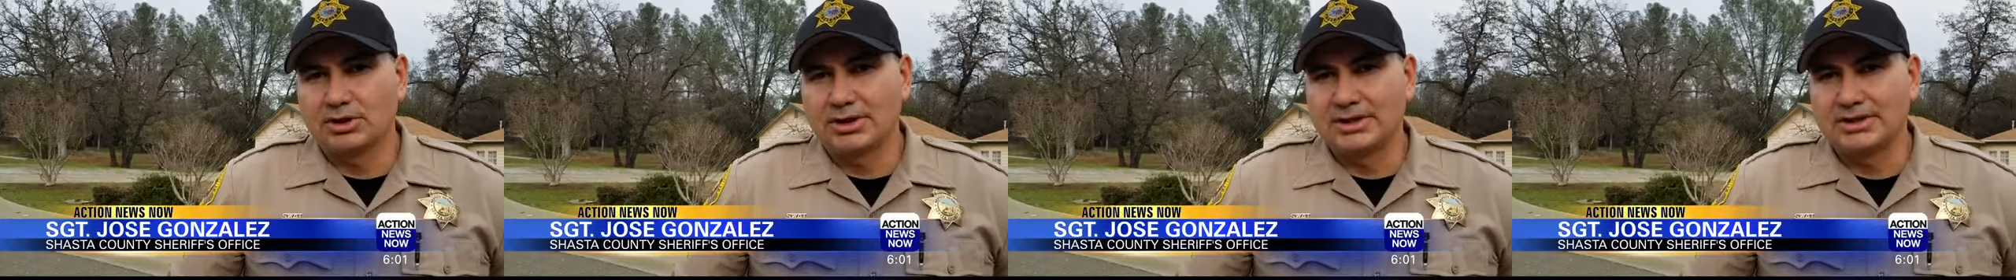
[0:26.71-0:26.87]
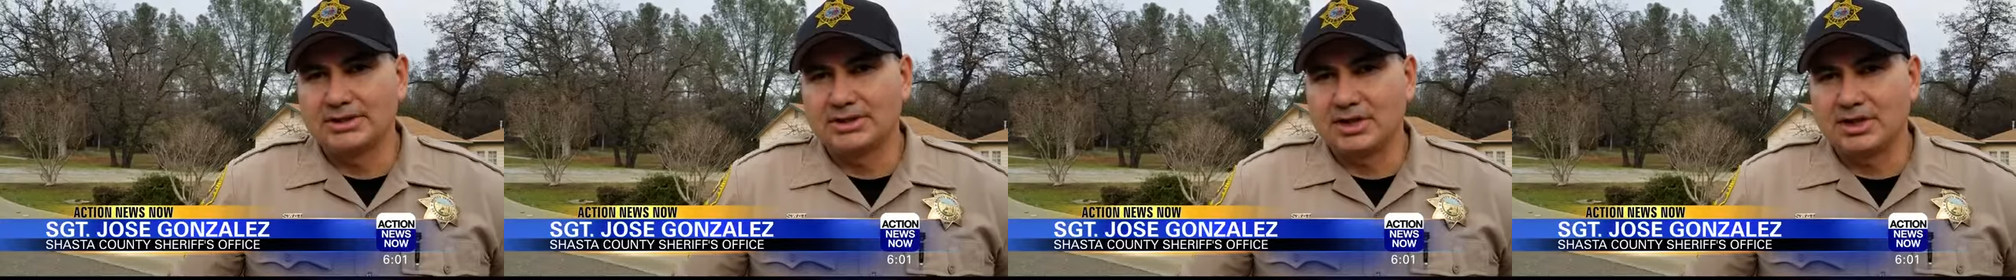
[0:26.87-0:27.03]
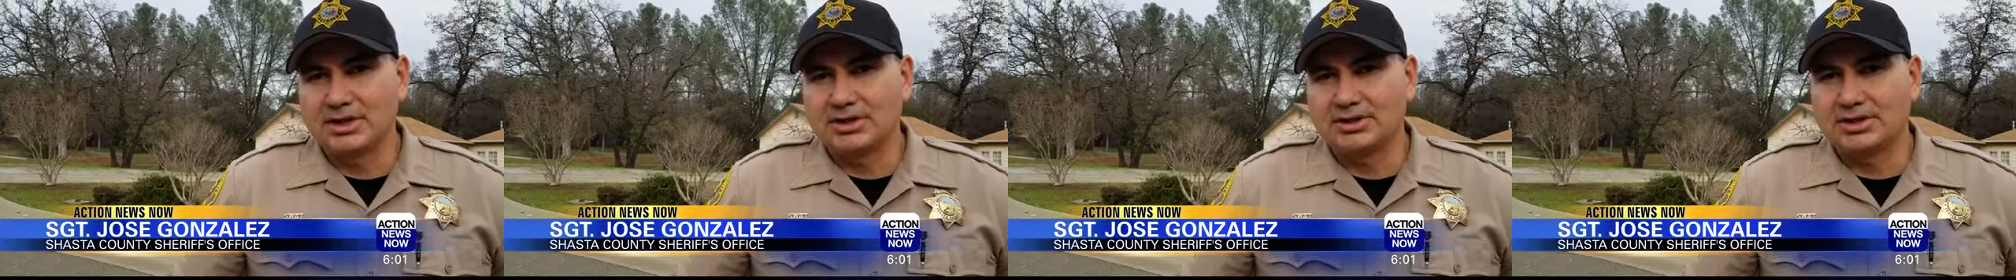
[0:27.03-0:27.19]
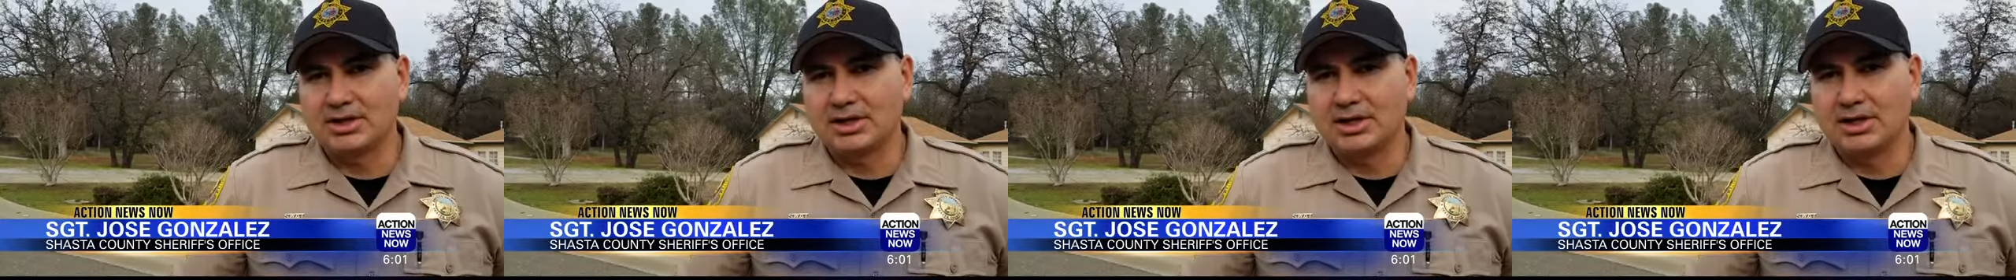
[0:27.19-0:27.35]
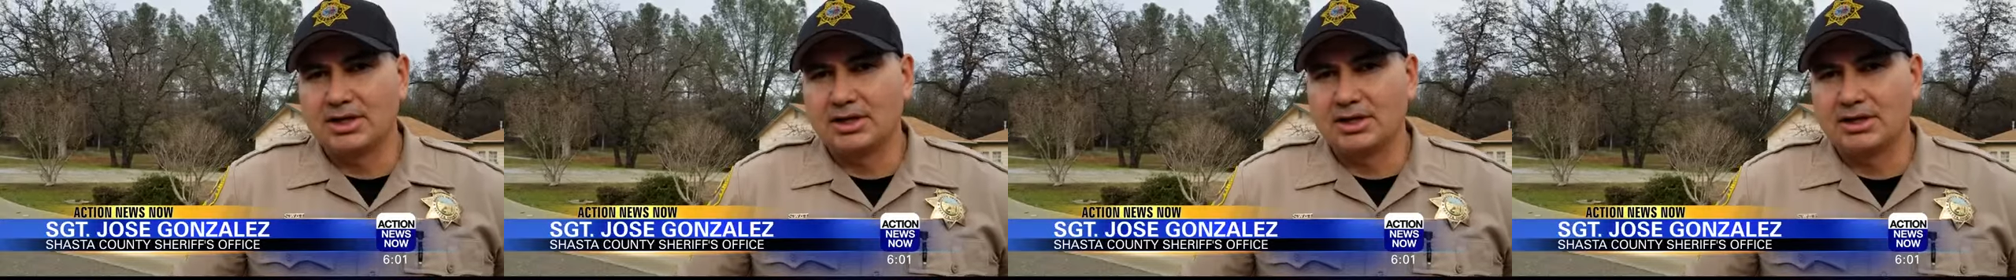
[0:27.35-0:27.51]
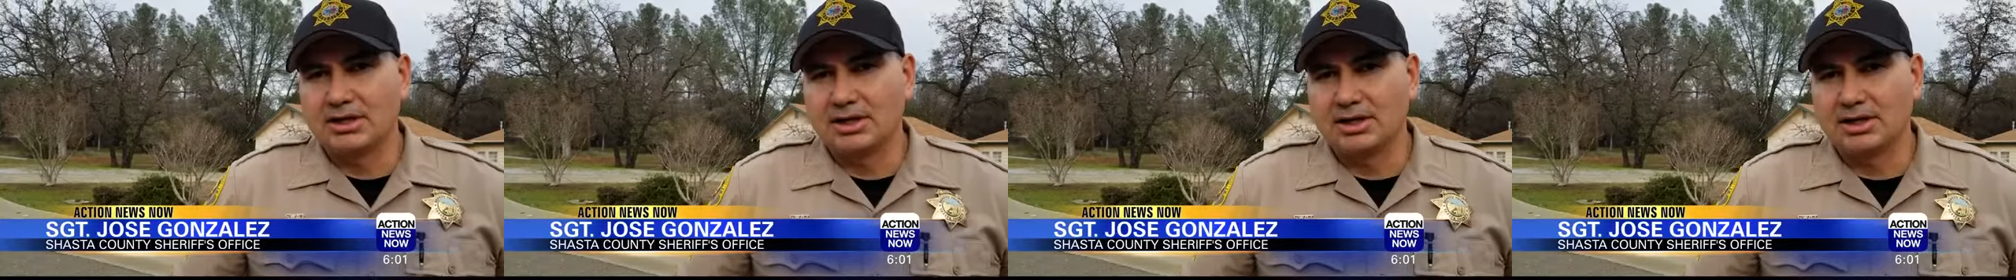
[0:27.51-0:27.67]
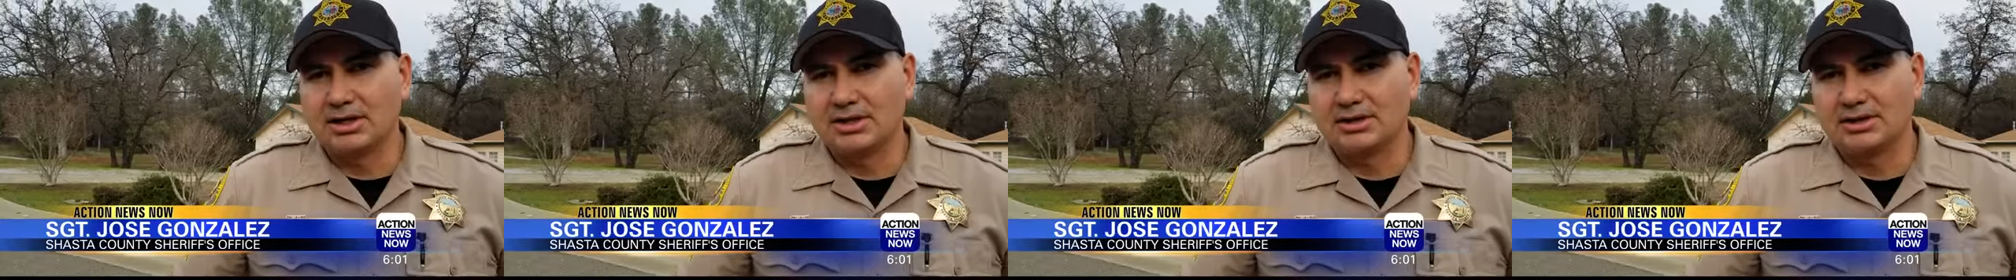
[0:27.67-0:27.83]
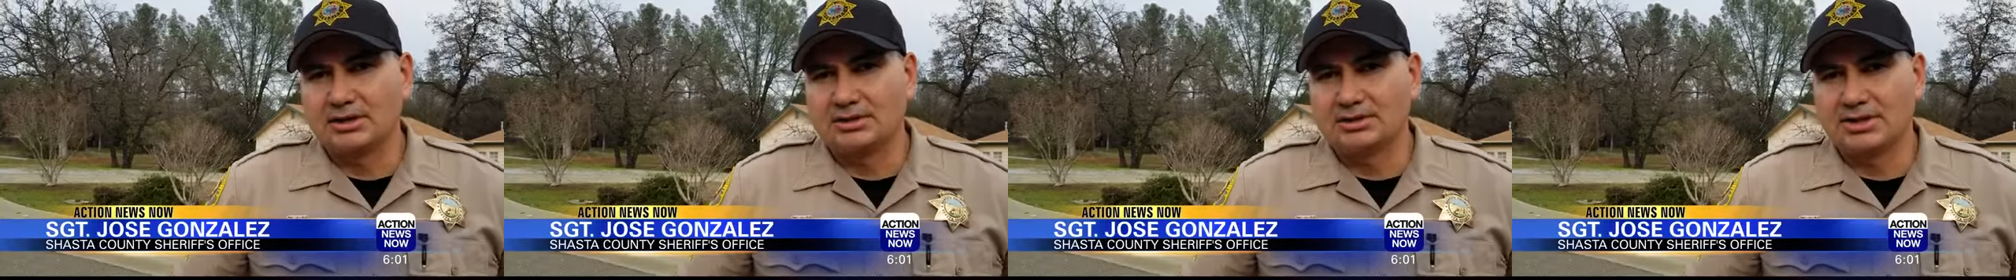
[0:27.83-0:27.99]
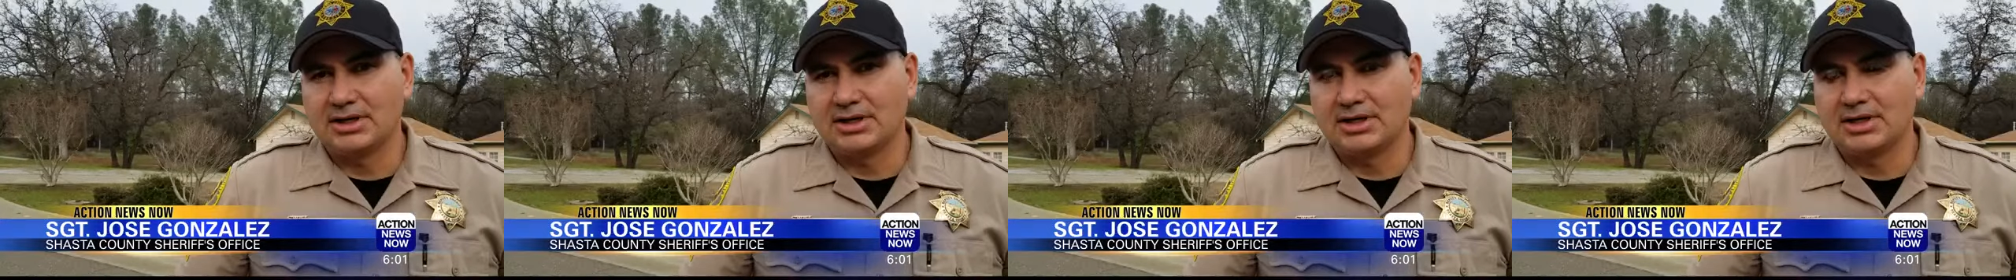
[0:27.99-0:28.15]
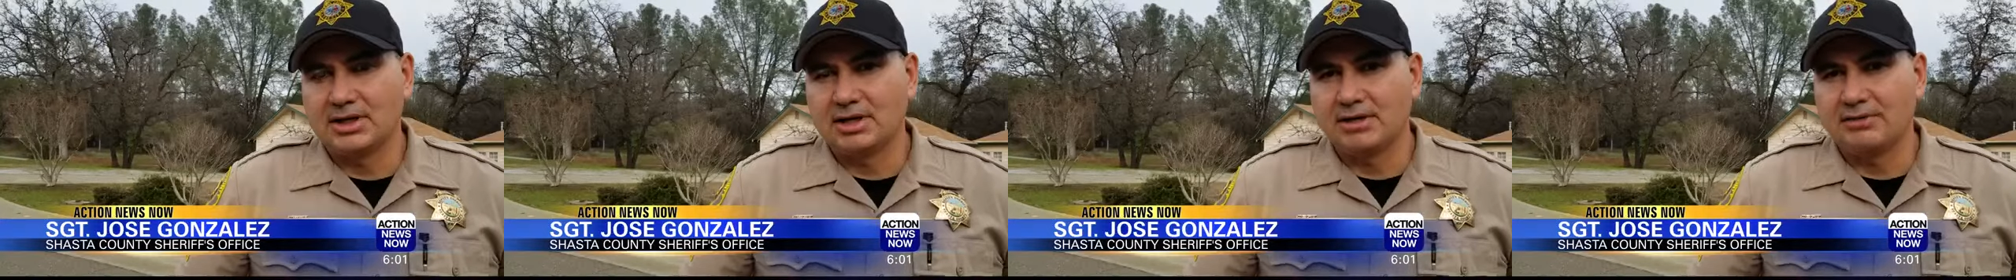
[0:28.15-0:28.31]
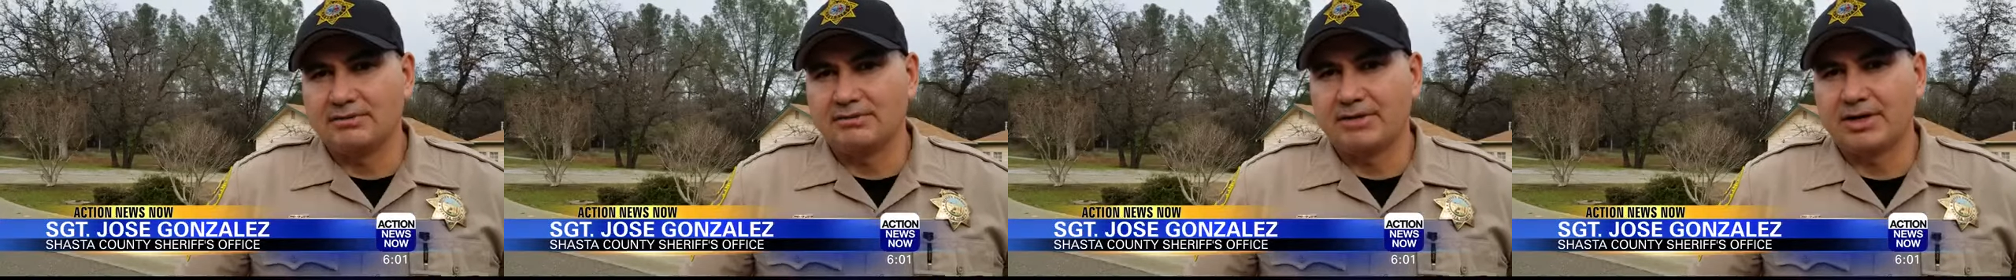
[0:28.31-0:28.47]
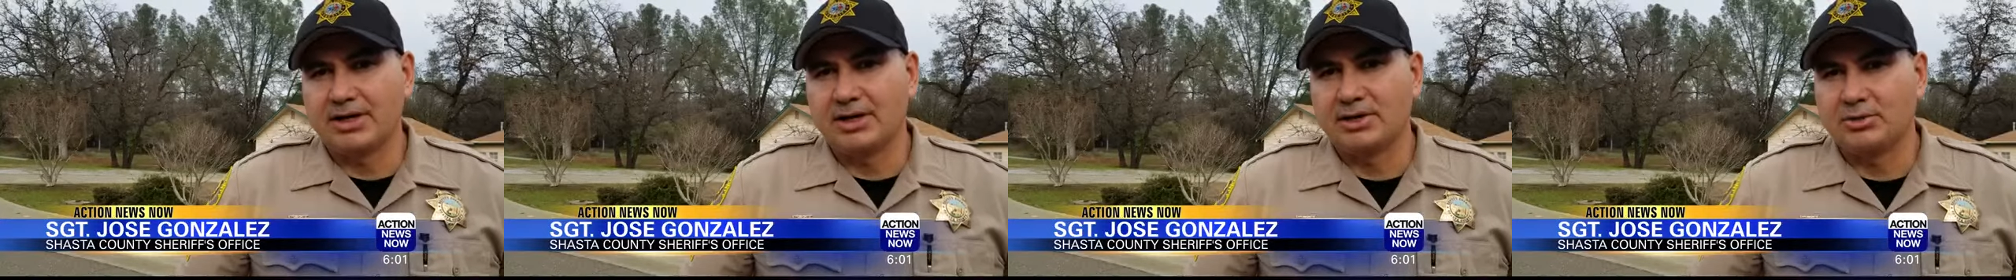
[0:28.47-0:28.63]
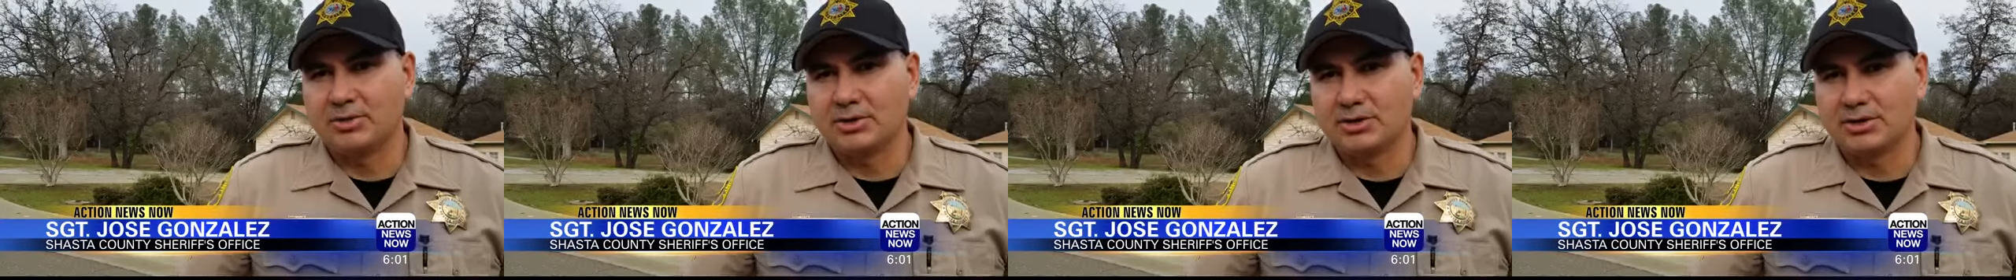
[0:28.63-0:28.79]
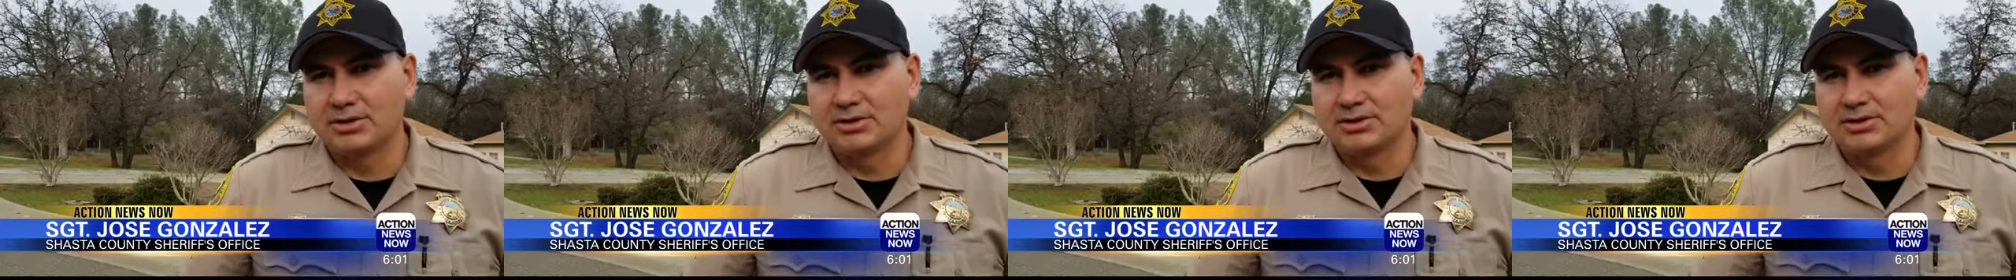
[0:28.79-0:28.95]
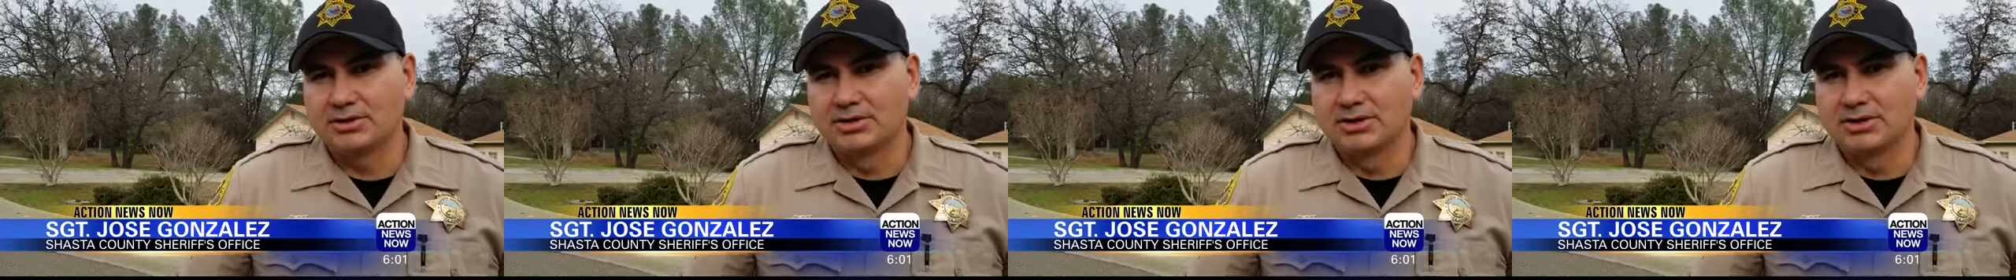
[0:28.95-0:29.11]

intoxicated and setting off fireworks.